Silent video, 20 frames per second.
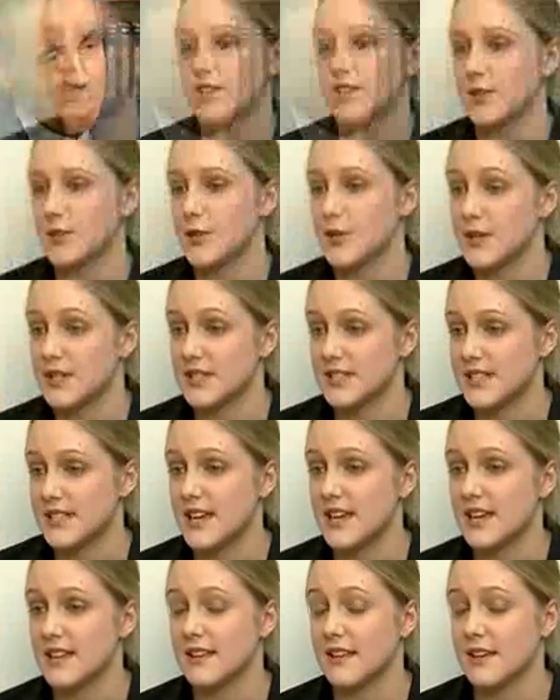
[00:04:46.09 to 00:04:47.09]
So you were
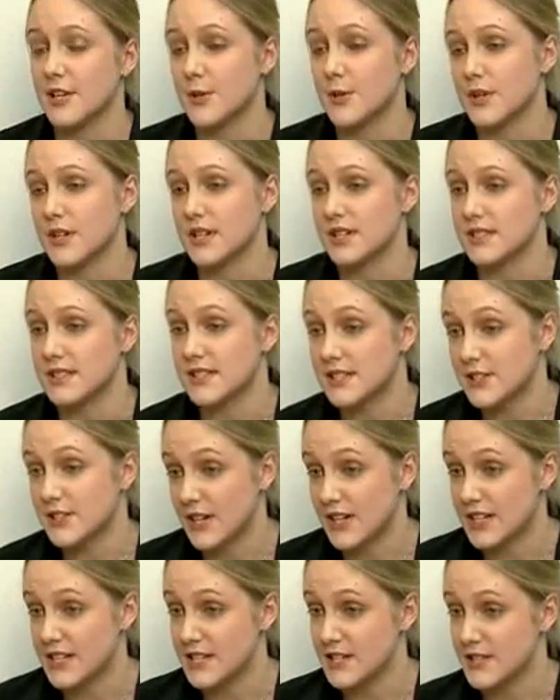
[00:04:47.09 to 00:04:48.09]
saying that you were a 6th
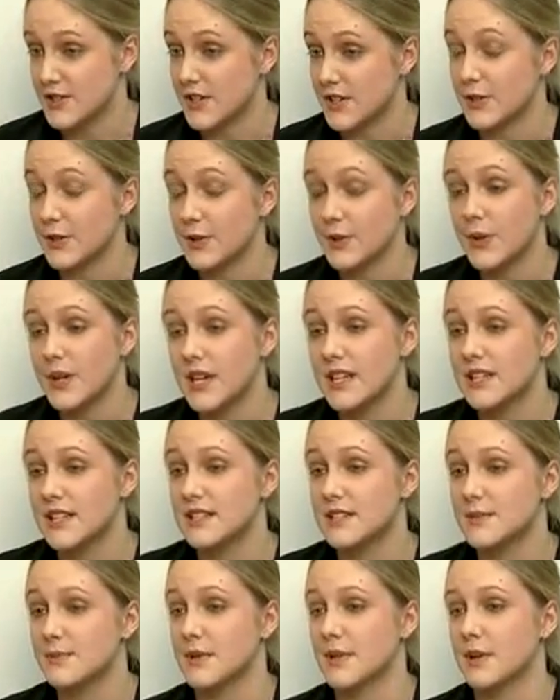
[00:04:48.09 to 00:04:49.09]
grade teacher in
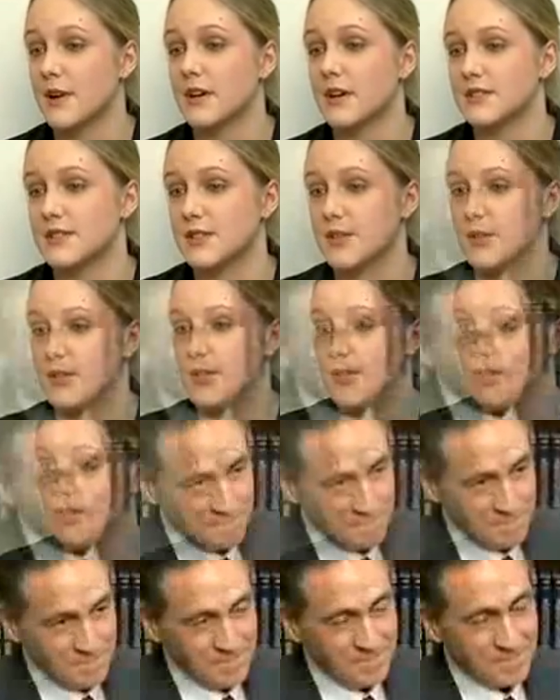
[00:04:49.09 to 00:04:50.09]
Queens, but also you
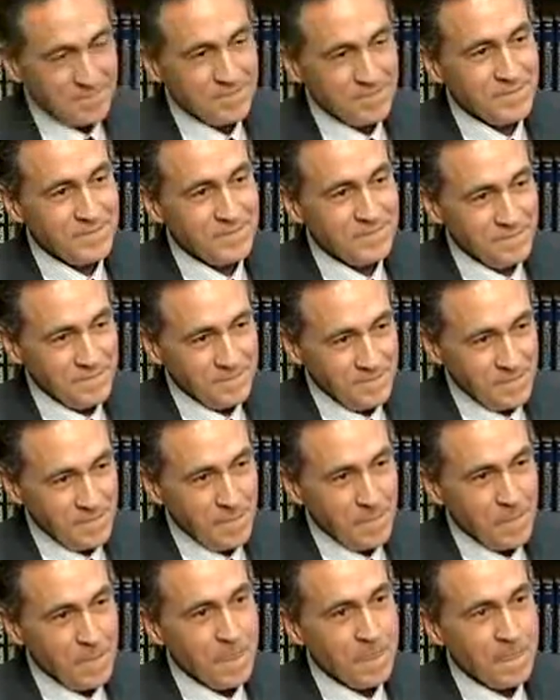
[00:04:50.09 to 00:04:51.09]
were a leader of a
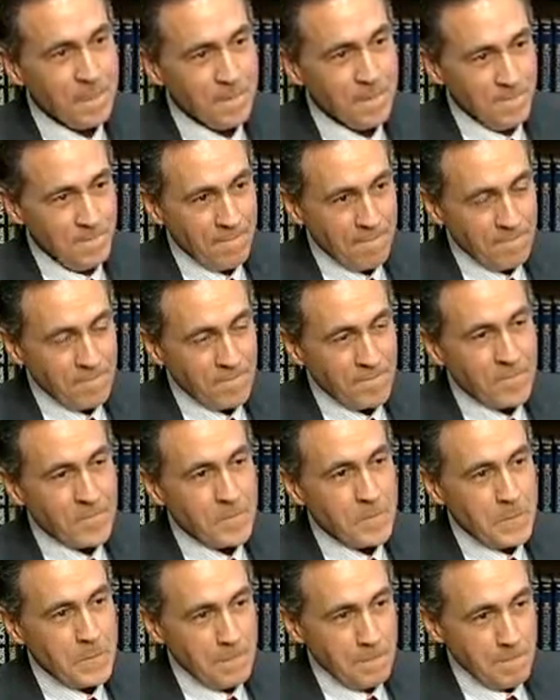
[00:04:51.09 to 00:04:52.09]
large school district
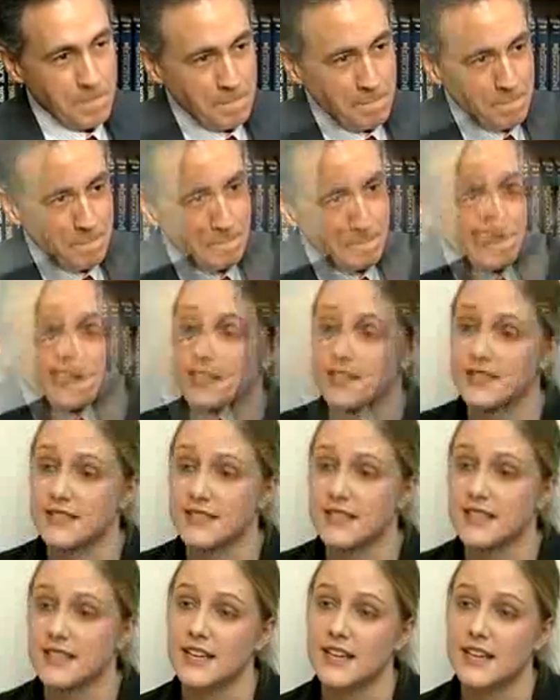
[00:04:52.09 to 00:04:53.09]
like FCPS.
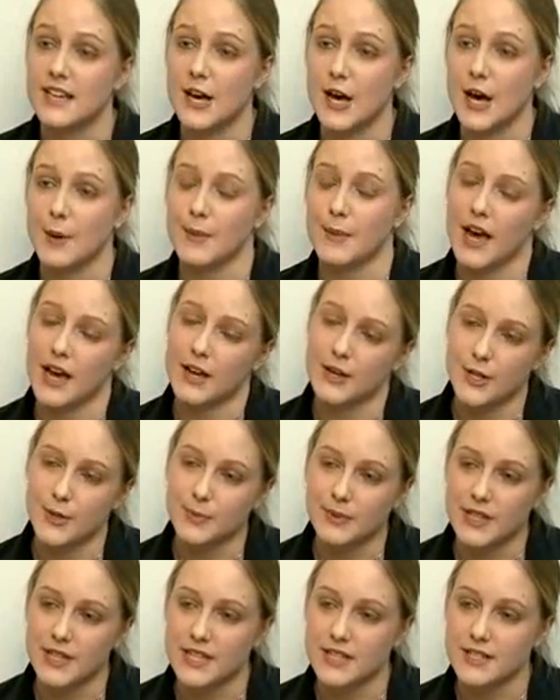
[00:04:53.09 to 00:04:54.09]
How do
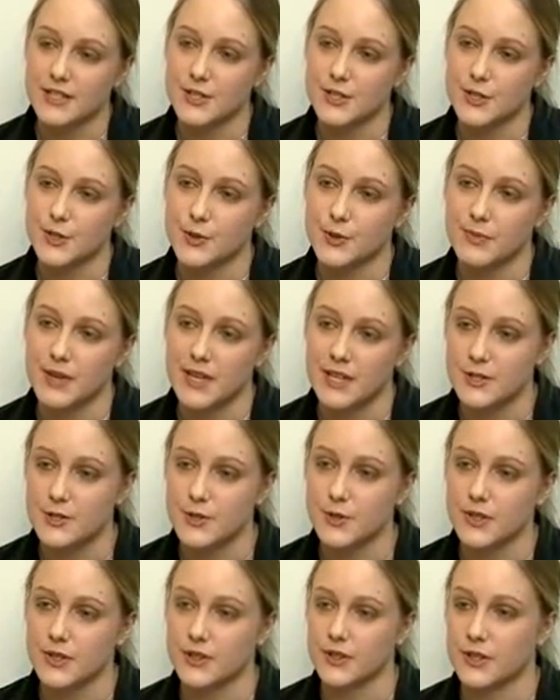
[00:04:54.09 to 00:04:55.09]
you plan to make
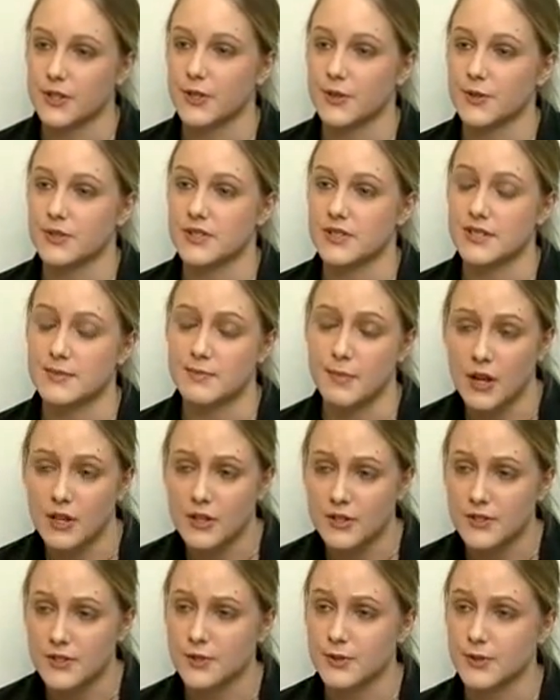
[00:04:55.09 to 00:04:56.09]
sure that those
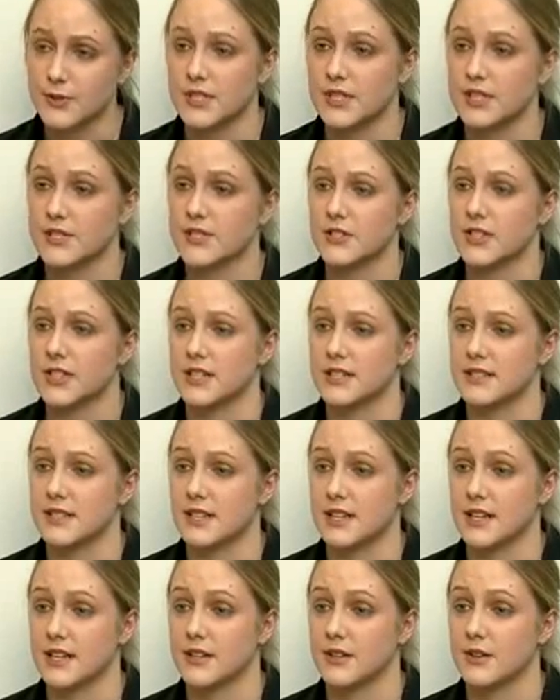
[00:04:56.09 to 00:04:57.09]
smaller school districts
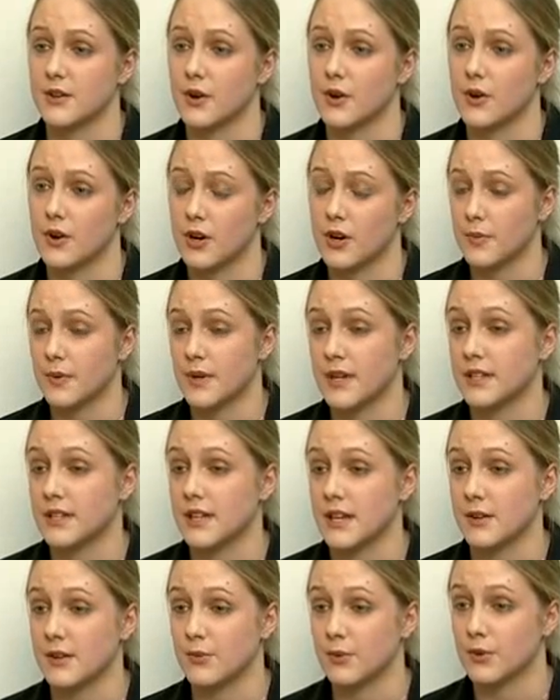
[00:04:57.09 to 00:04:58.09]
and
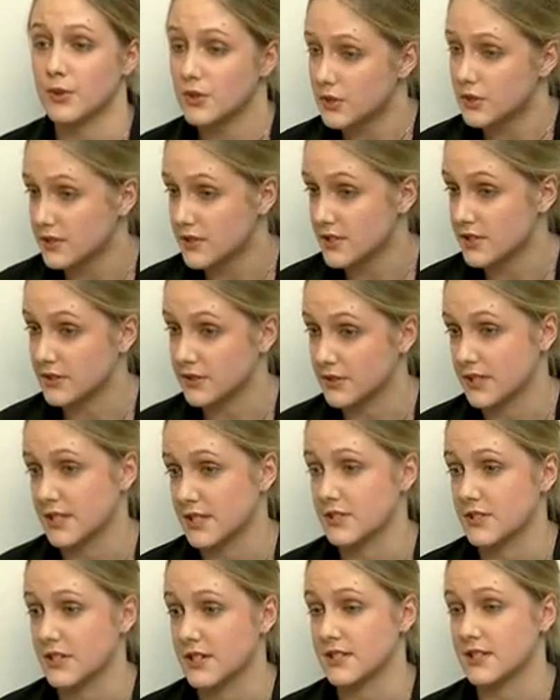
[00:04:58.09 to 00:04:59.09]
urban and rural school
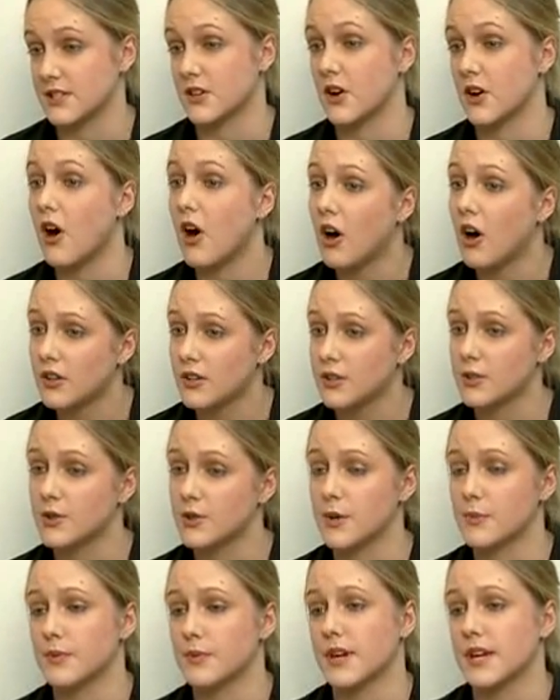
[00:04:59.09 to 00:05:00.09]
districts are all
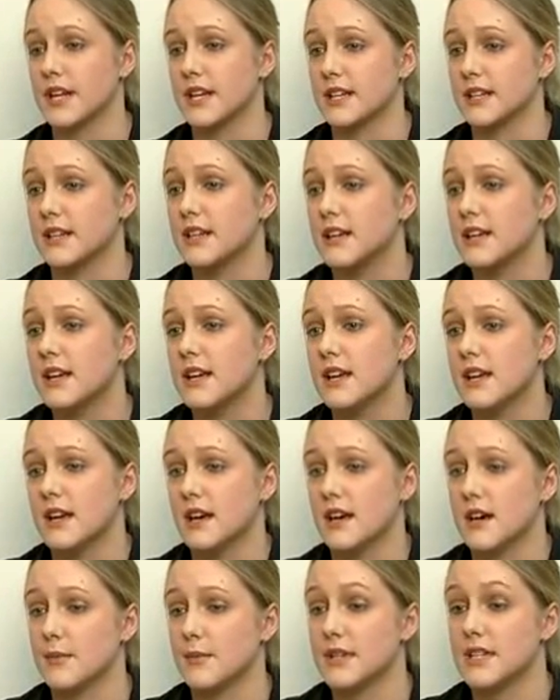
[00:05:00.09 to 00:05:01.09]
incorporated
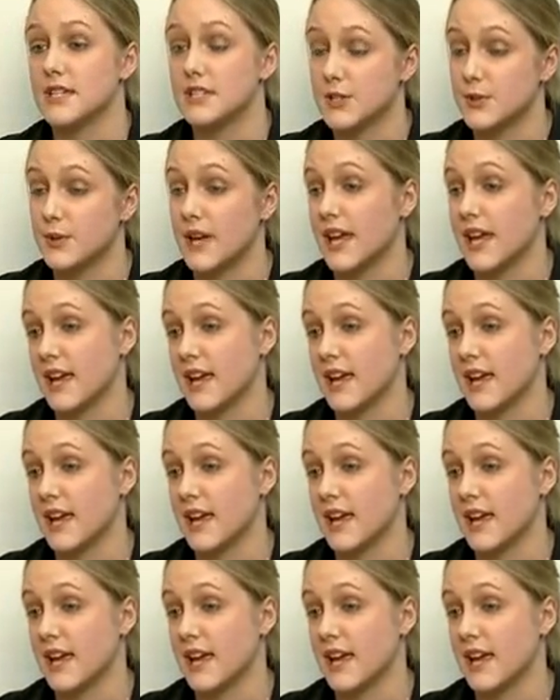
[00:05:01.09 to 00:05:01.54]
into